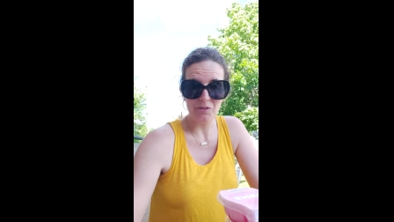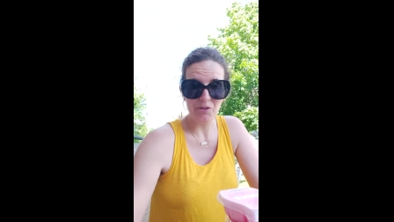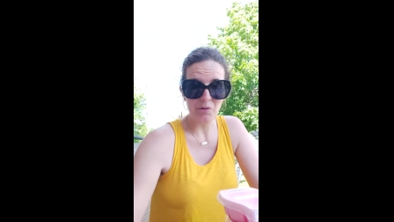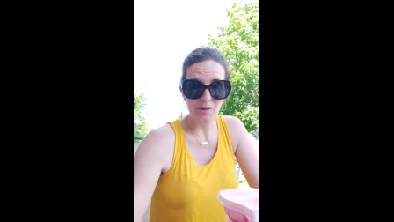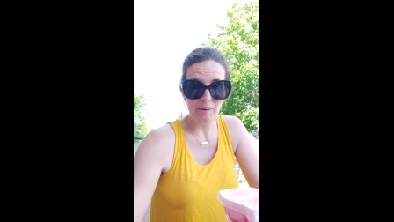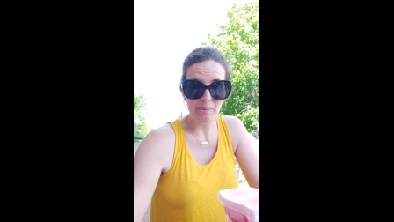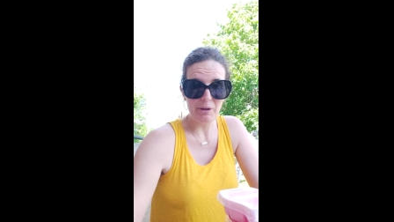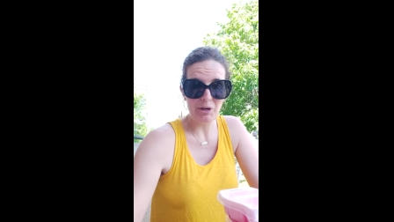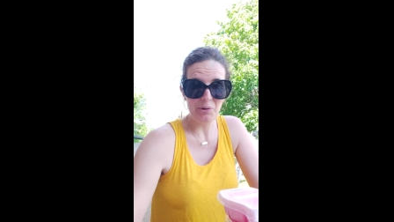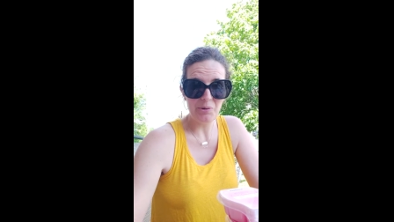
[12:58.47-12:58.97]
So
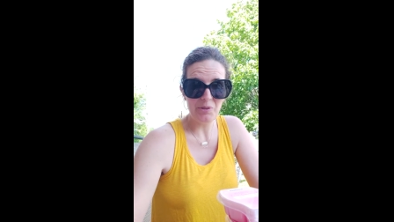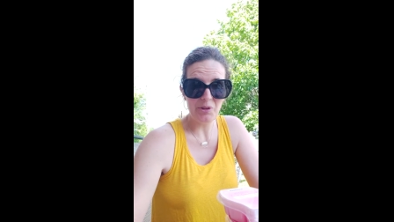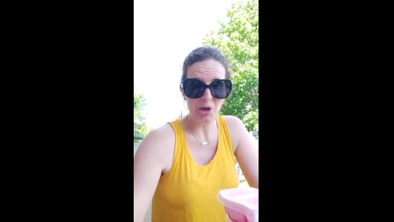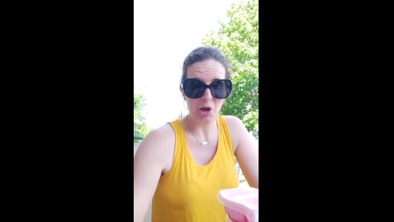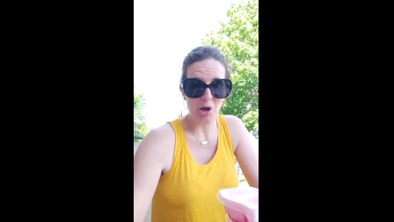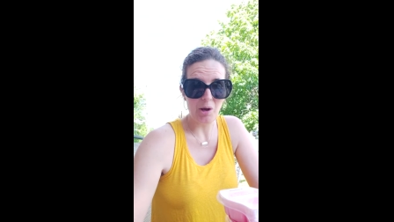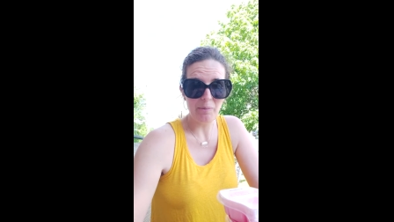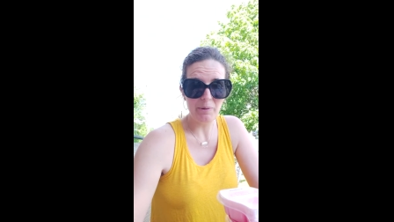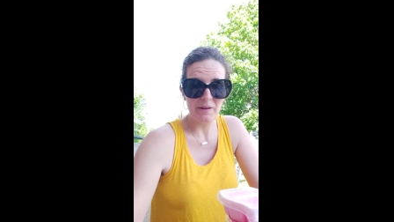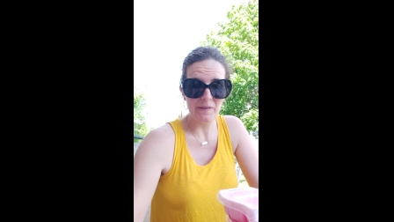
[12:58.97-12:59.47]
let me know in the
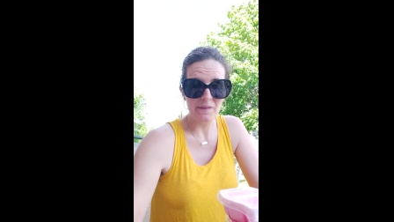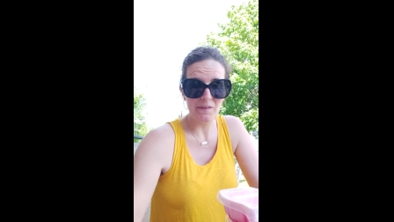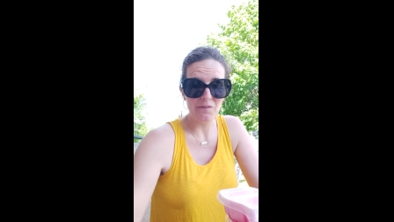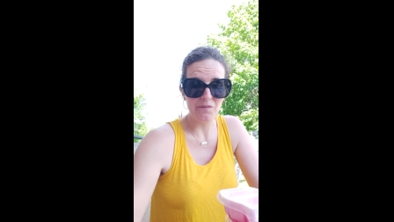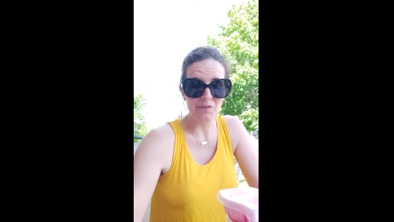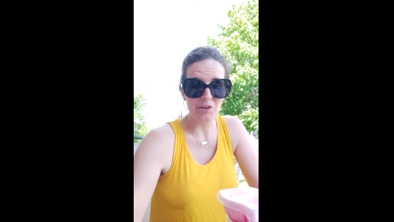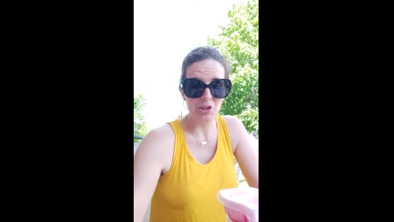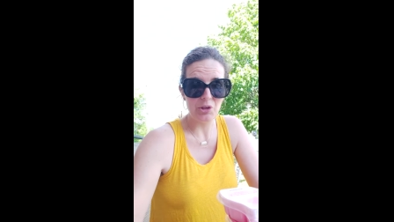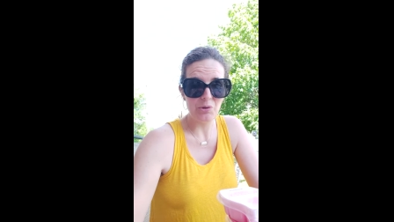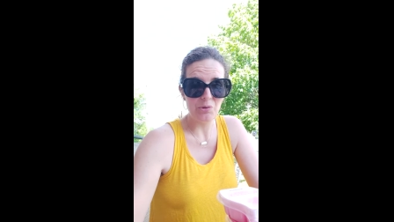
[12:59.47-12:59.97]
comments if
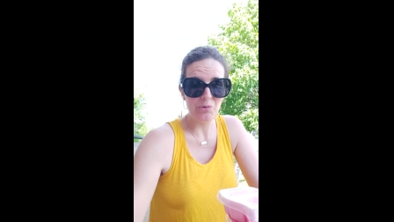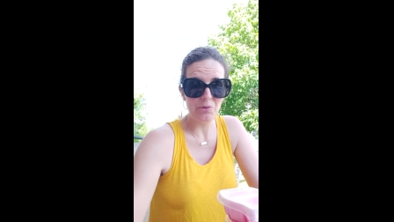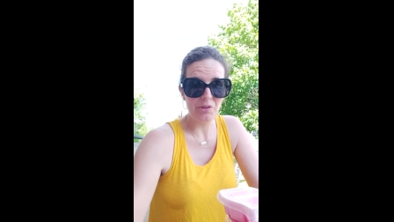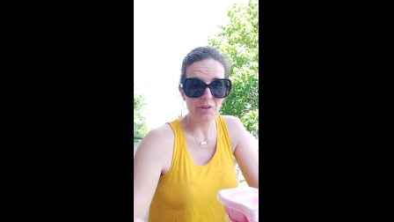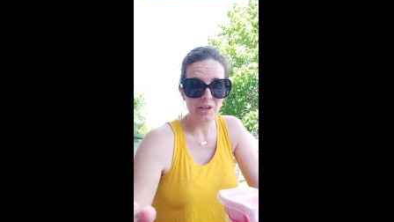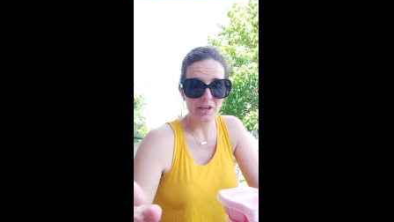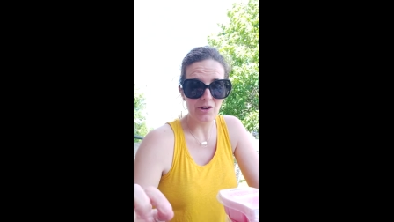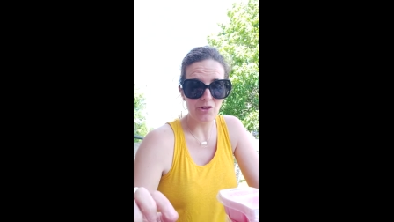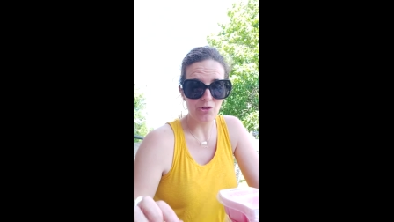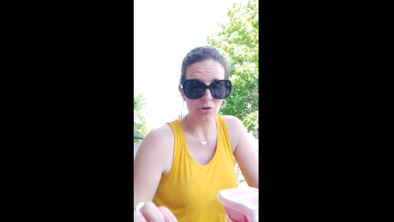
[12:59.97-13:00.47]
you
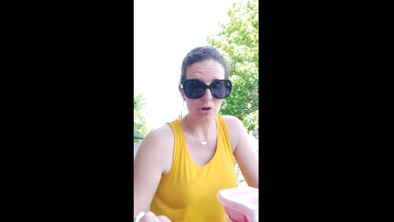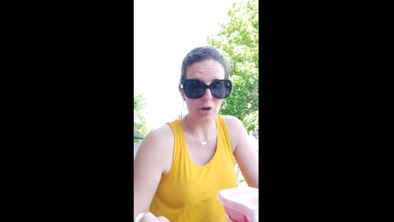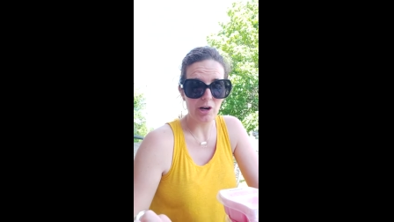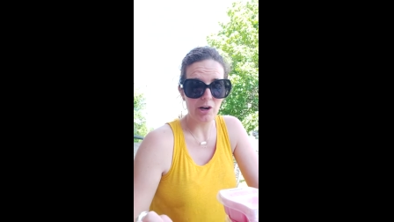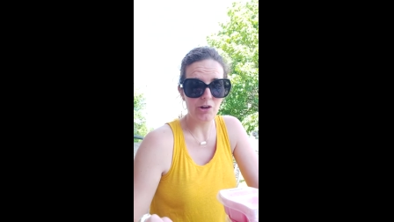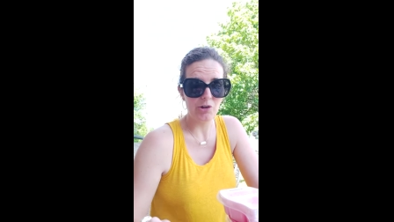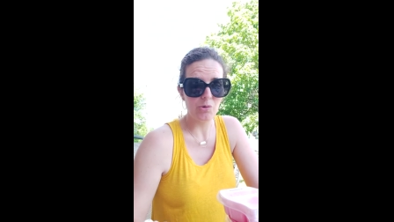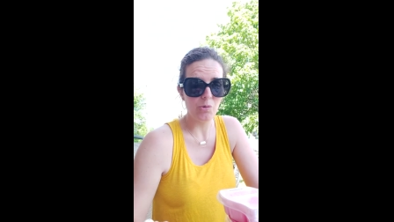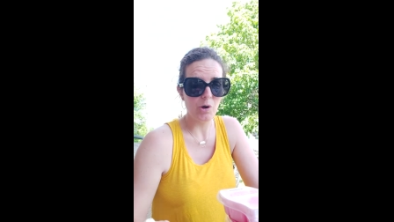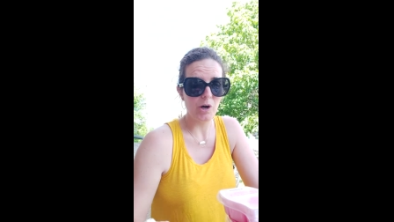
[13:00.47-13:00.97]
think
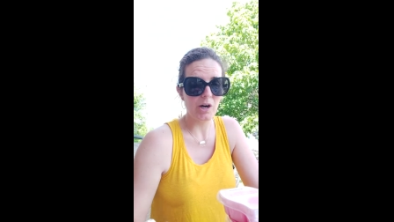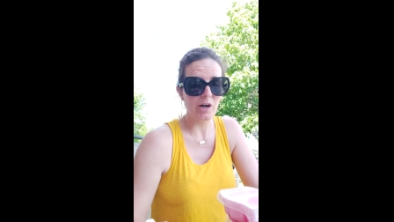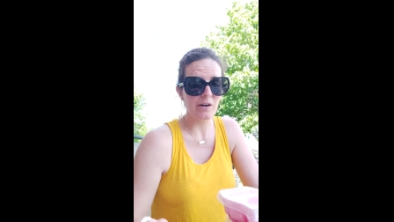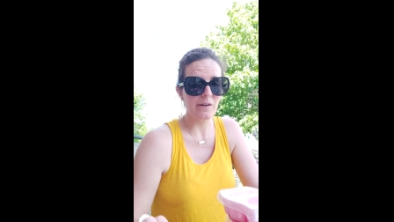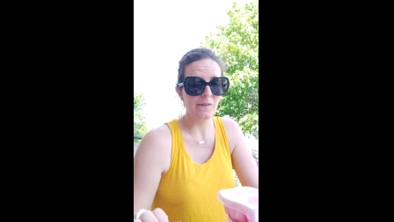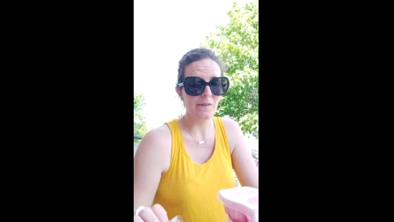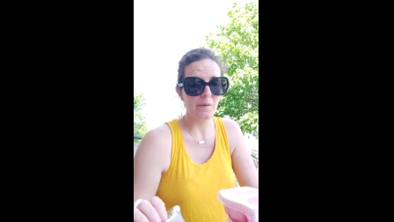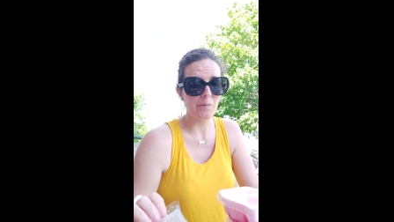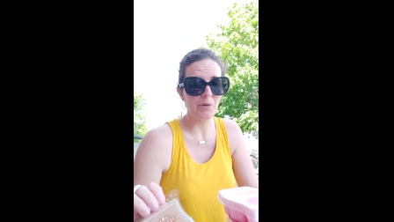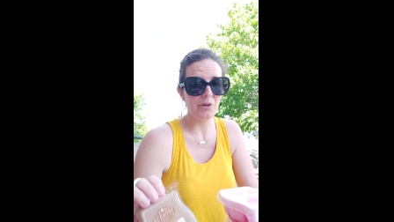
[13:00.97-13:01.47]
Drakkar Noir
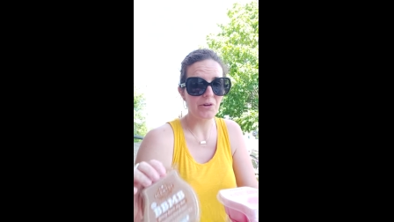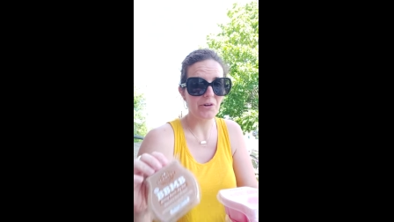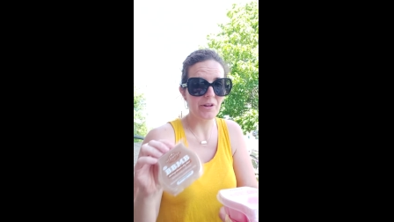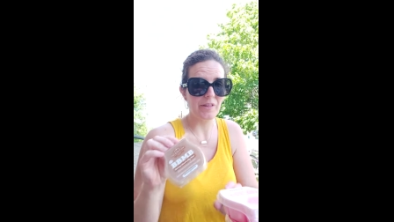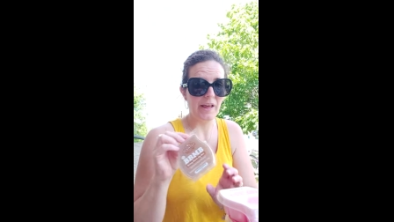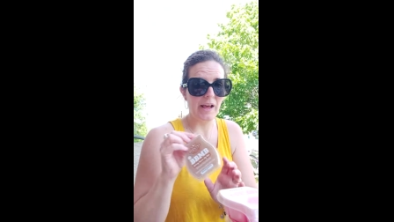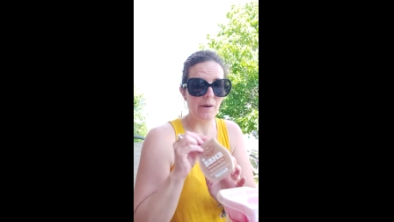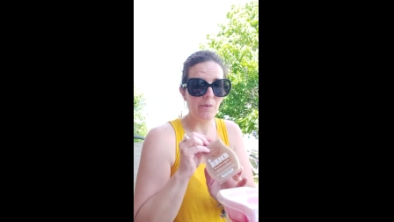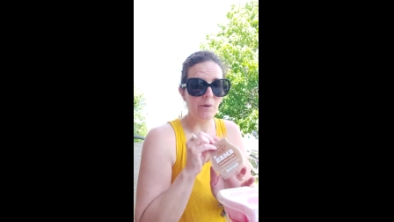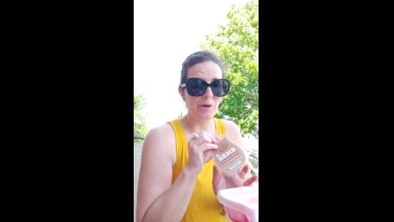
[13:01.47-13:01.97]
is similar to
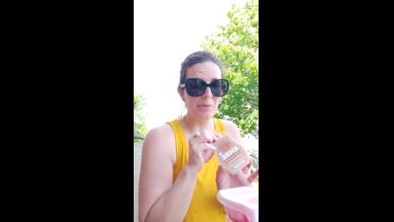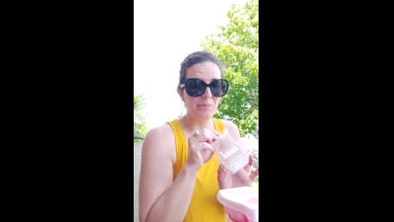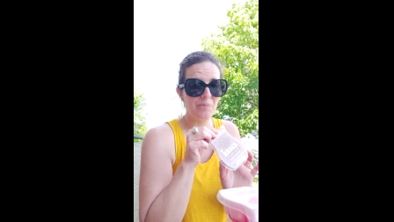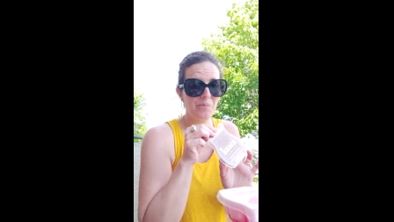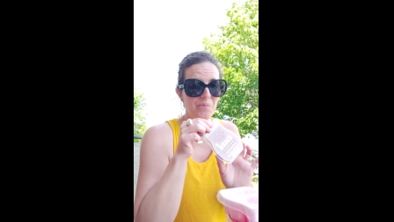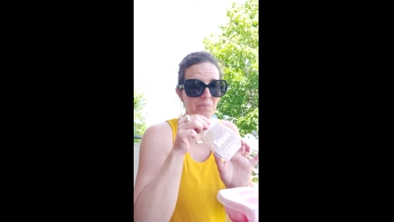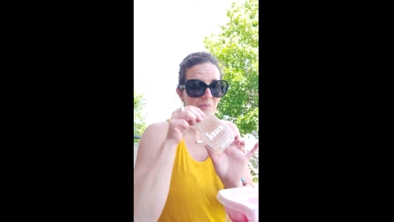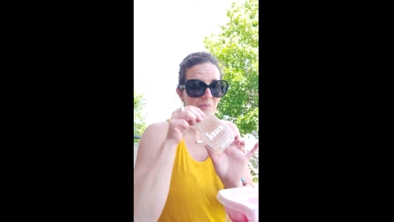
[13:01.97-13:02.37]
that one.